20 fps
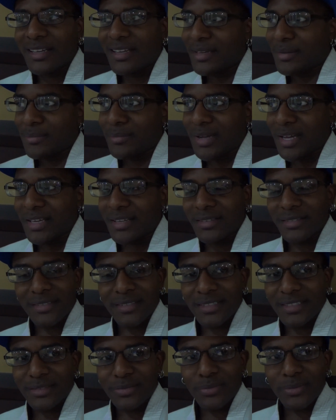and I don't
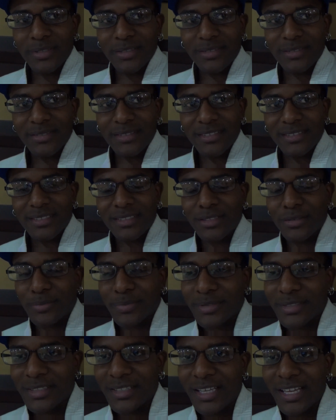know. It's weird. It's
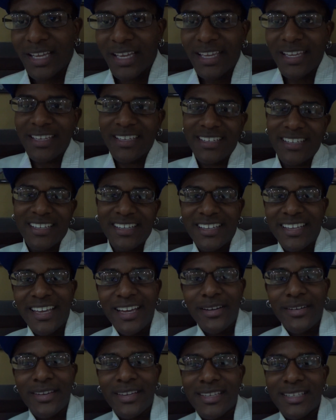stupid. I hate
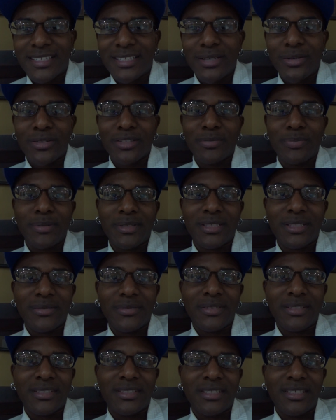how ink is so
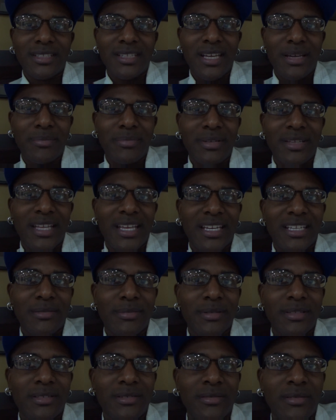expensive. It should not be that
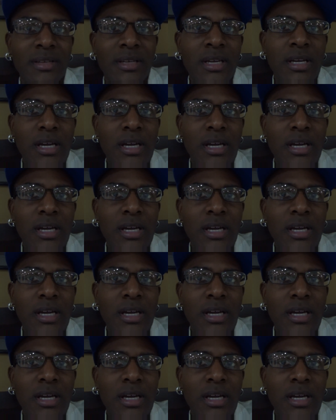expensive.